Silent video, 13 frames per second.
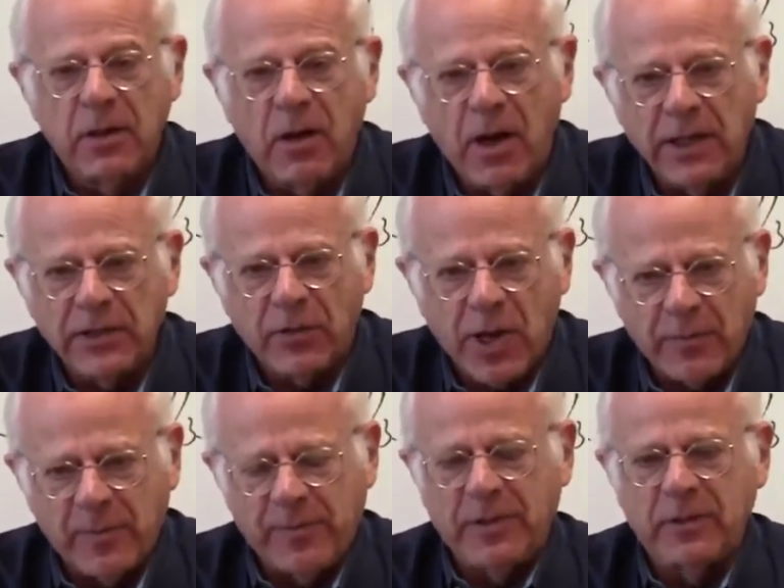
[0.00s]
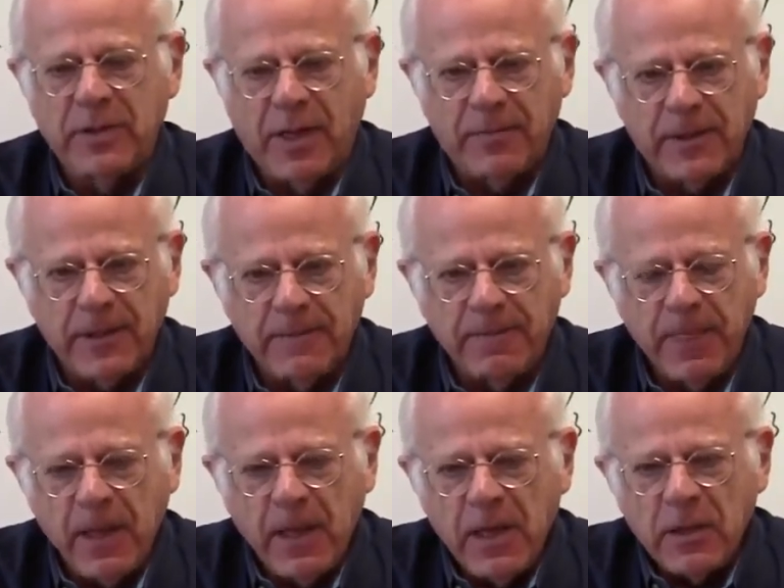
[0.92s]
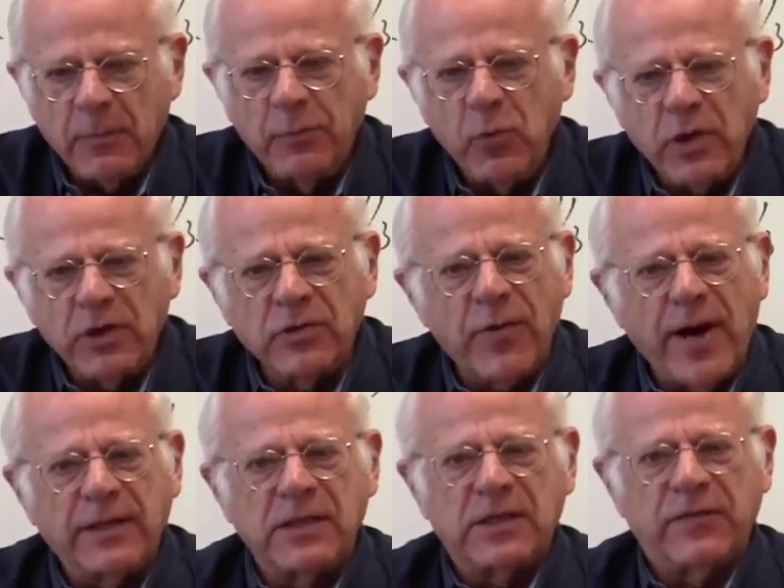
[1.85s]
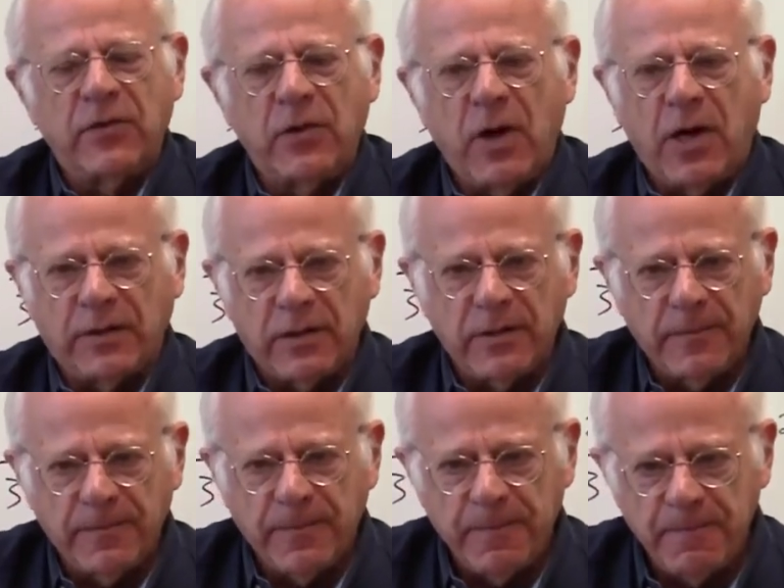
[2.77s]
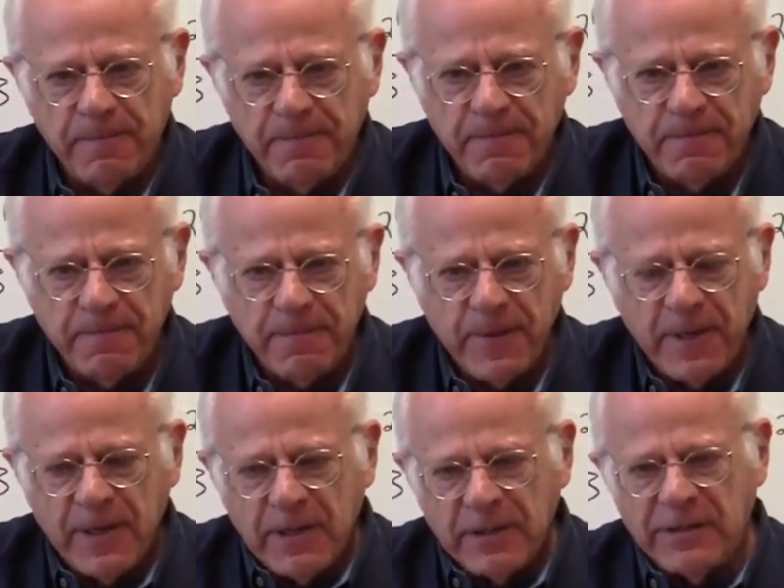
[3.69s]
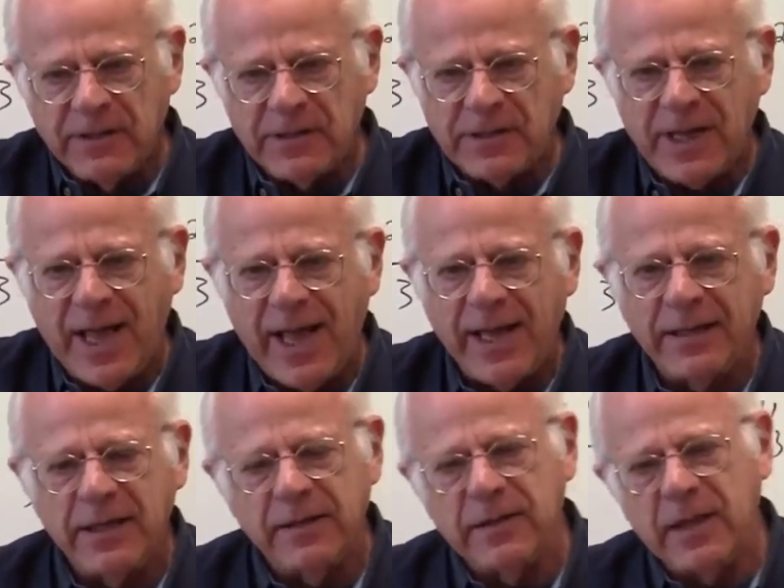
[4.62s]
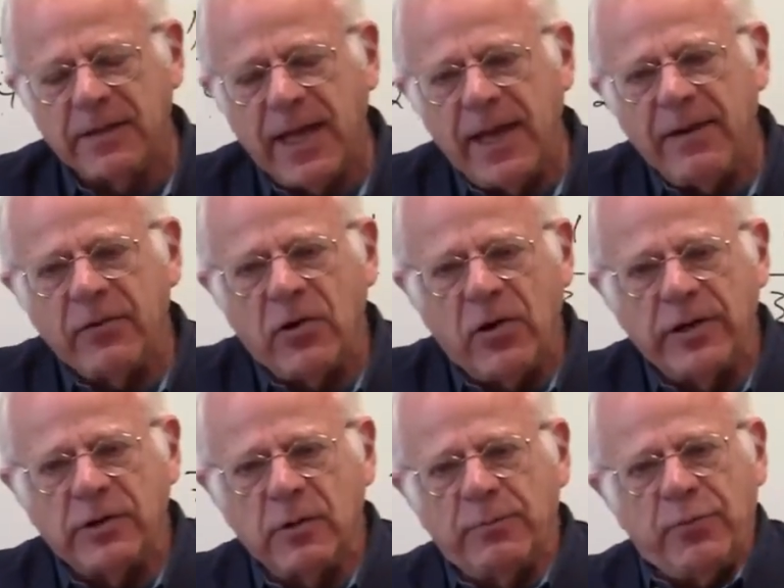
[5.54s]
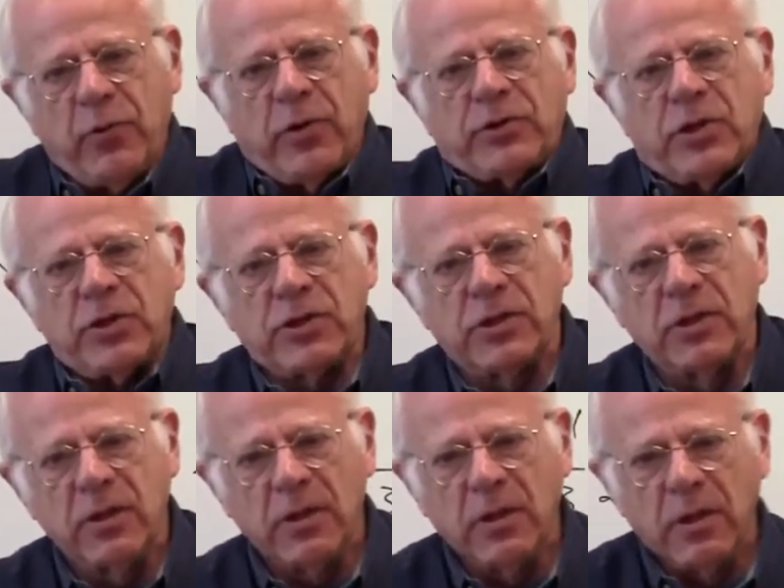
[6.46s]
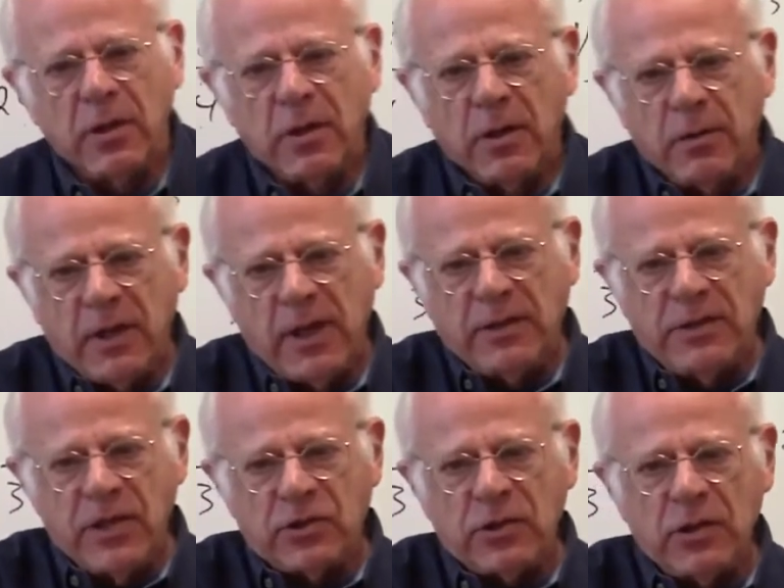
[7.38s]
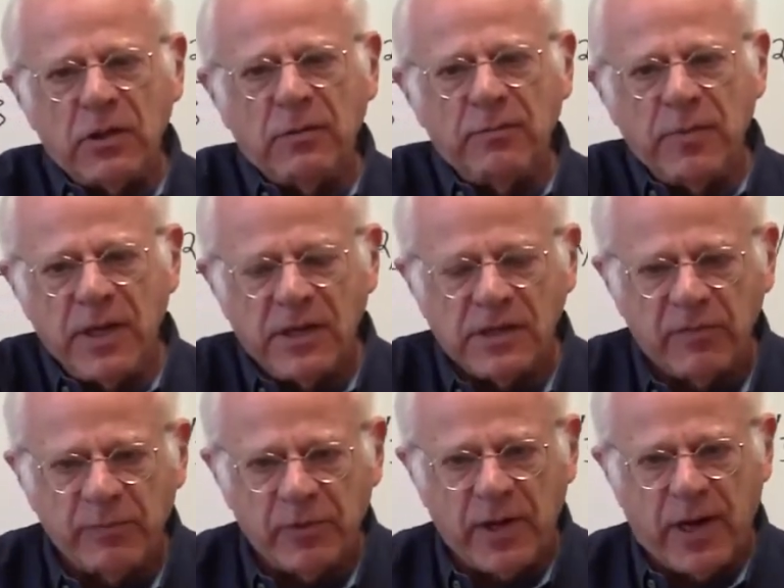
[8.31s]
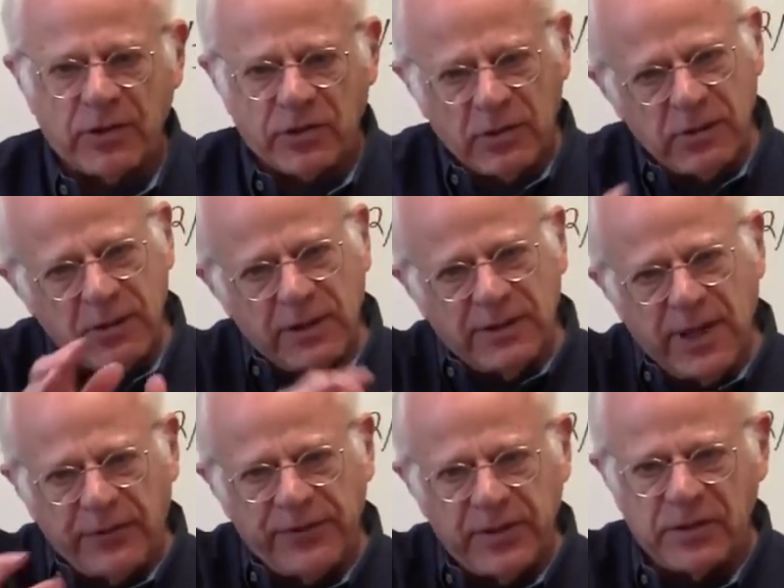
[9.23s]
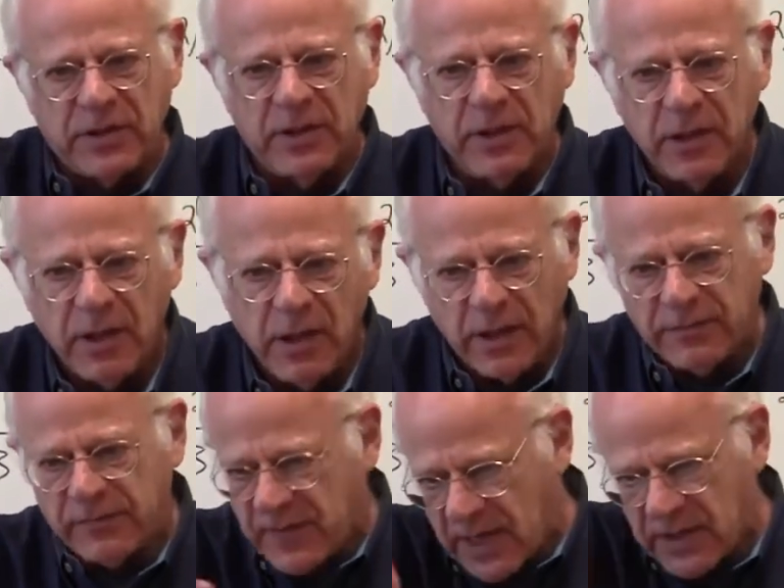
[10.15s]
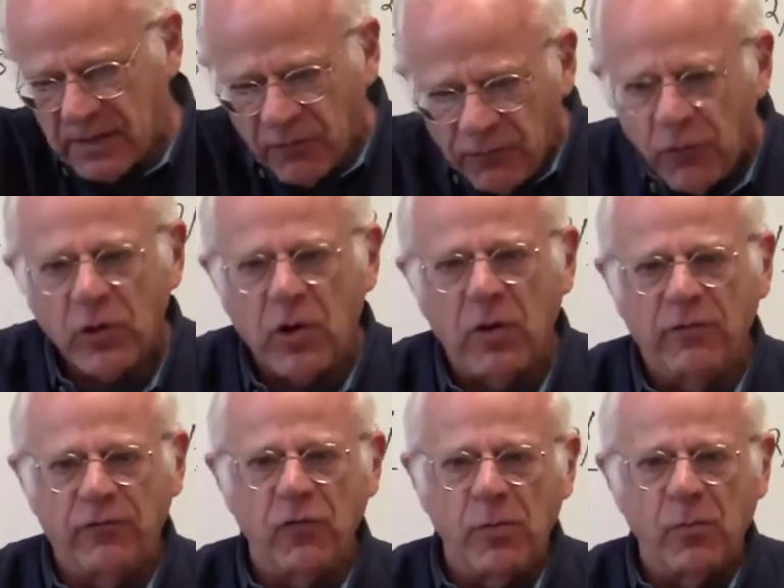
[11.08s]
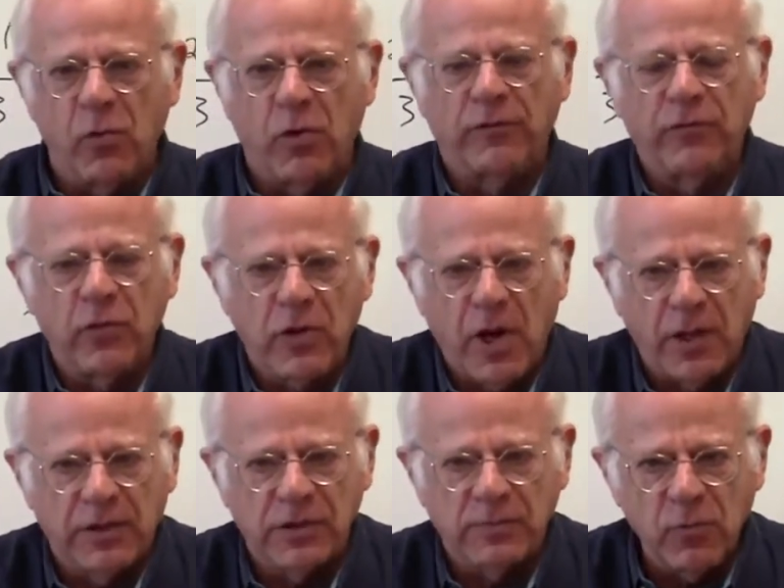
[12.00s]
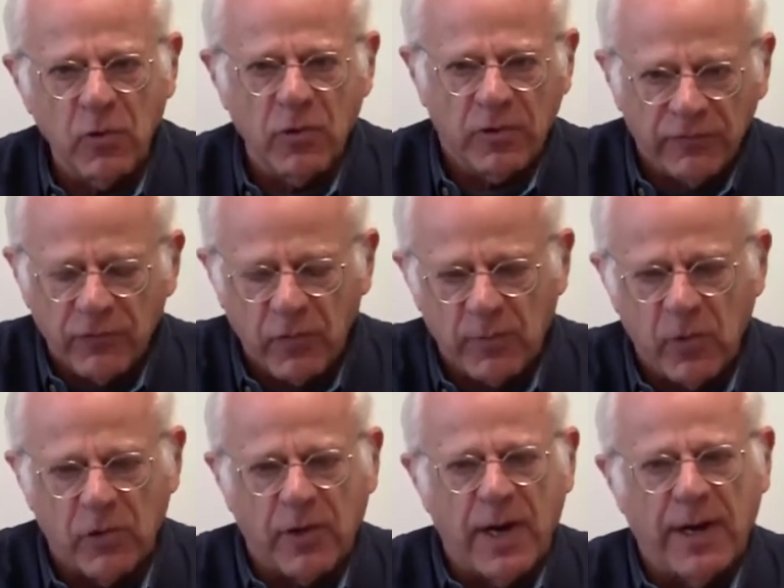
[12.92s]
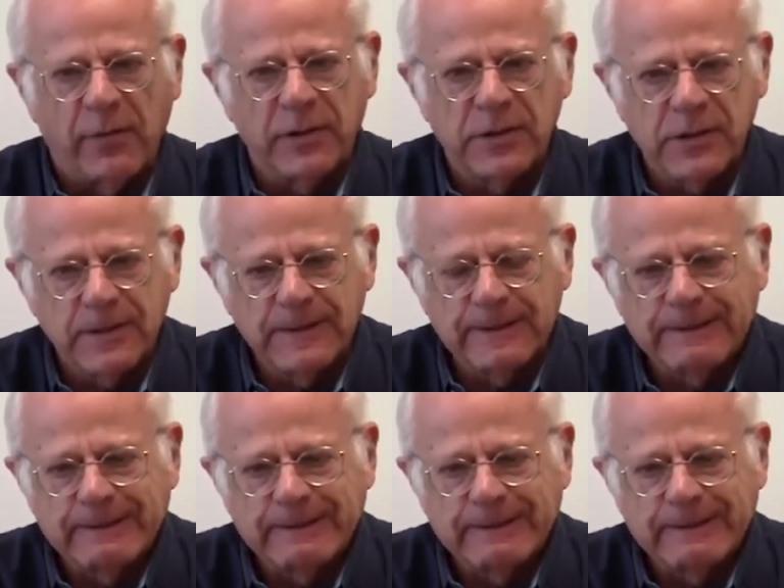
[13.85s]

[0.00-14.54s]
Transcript: Honda Automobile Company. The board of directors of Honda decide that they are going to purchase additional means of production, the delta C, of say four, four more, four dollars more, or four more hours.